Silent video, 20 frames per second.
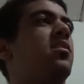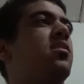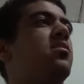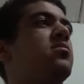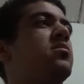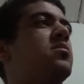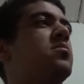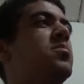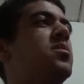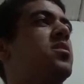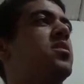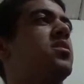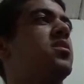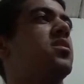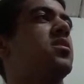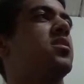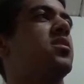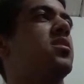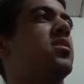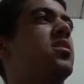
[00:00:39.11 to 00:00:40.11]
I was
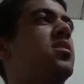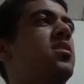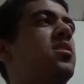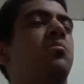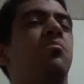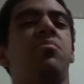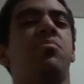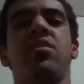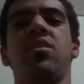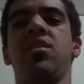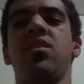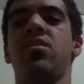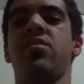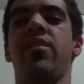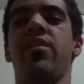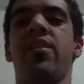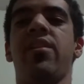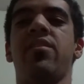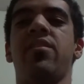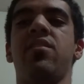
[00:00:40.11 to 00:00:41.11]
basically playing
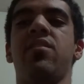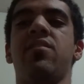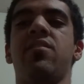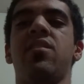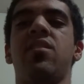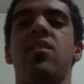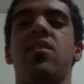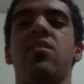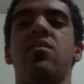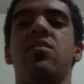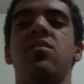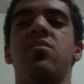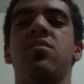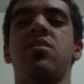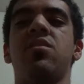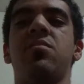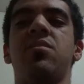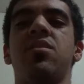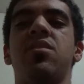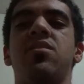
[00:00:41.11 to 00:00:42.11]
Grand Theft Auto
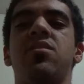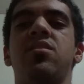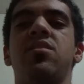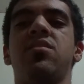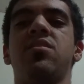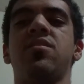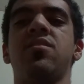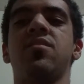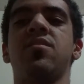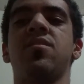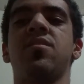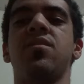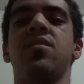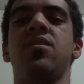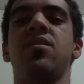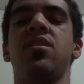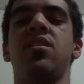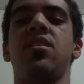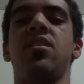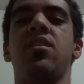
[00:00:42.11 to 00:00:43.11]
with my sister.
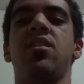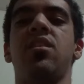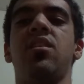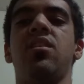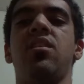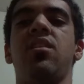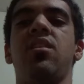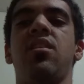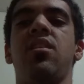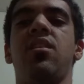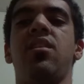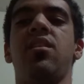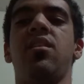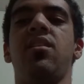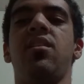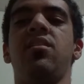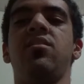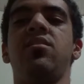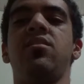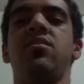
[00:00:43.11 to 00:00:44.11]

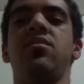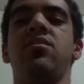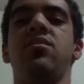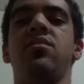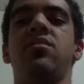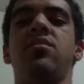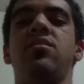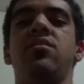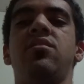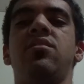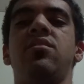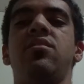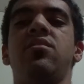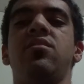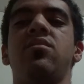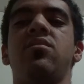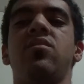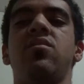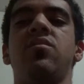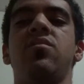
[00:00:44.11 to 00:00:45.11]

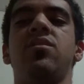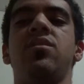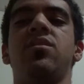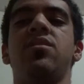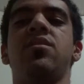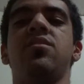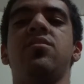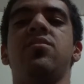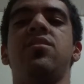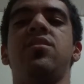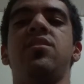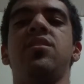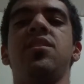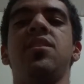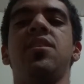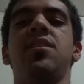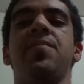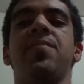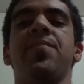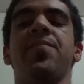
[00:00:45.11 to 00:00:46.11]
She's over in another
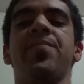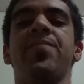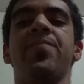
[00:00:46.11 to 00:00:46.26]
city.